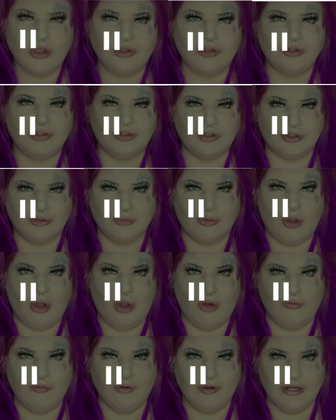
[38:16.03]
Do you
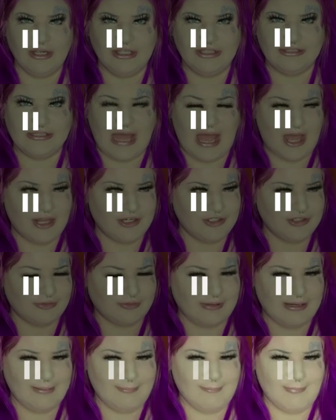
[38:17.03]

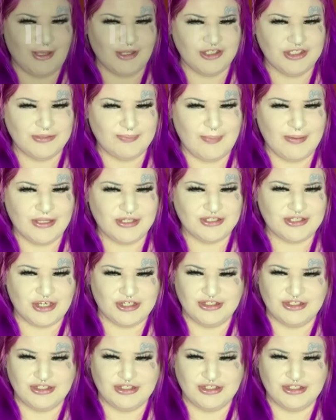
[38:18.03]
over-exaggerate much, bitch?